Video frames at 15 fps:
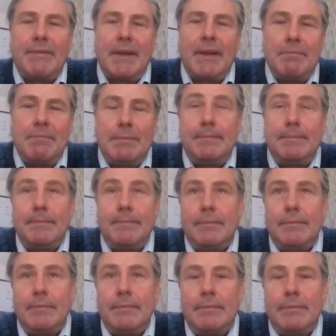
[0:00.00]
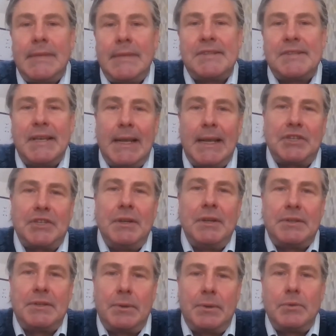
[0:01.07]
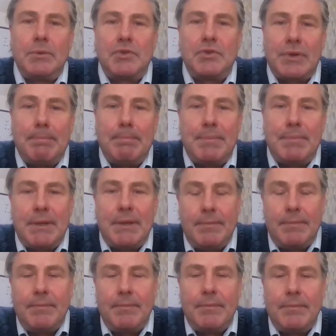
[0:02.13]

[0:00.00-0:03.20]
However, as the election of Donald Trump,